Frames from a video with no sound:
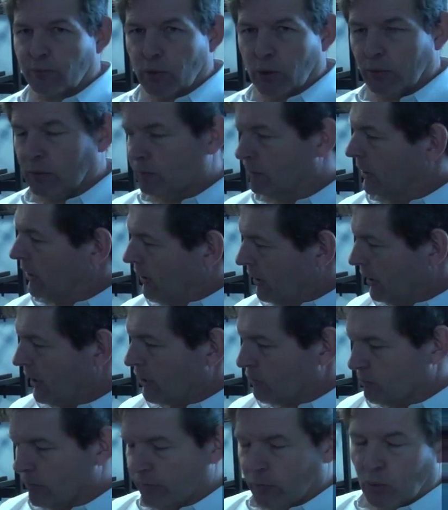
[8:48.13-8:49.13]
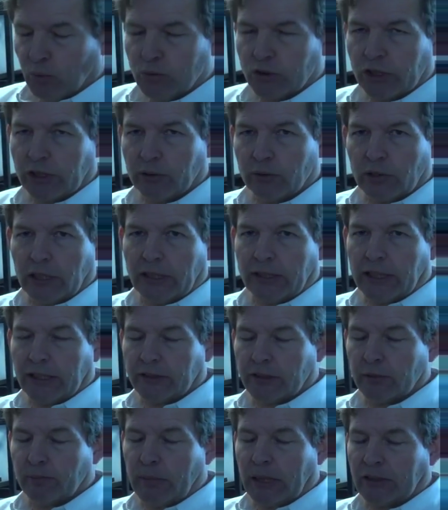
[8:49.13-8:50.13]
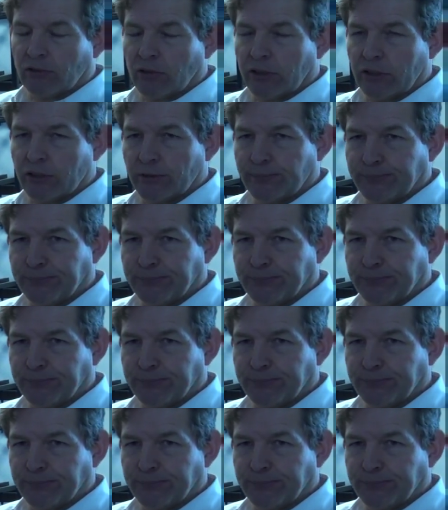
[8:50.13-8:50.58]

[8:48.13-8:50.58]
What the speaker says: problem, as with all sealed lead acid batteries.